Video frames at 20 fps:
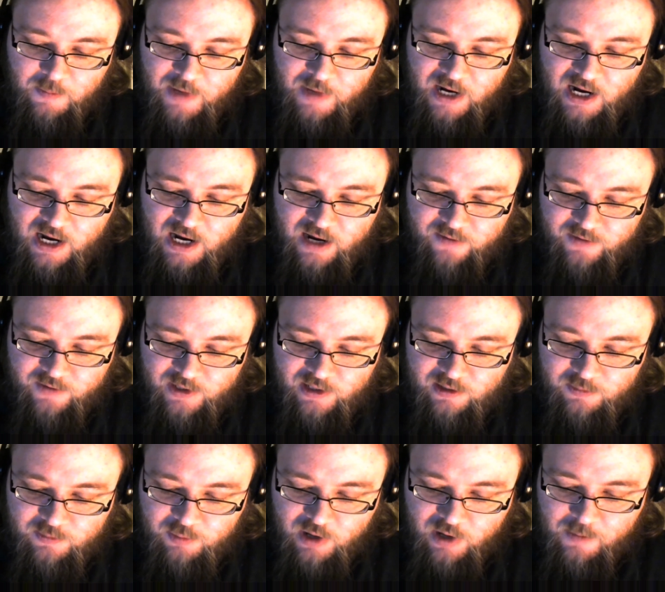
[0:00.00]
I'm not having
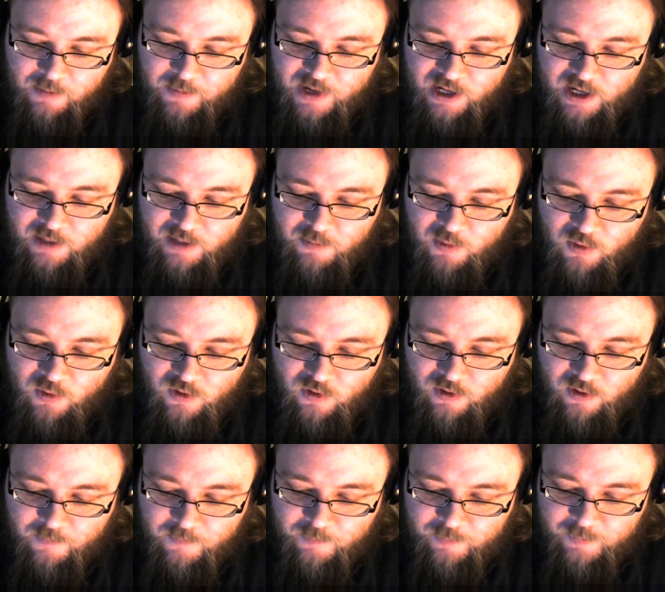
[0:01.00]
this problem
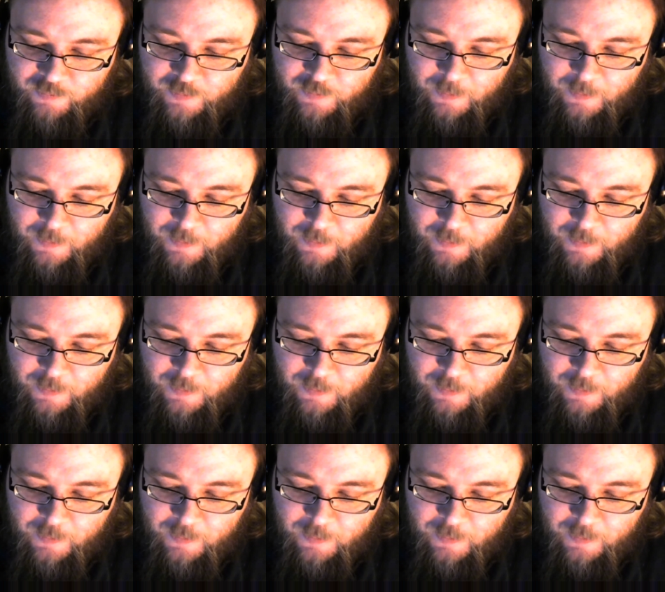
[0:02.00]
anymore,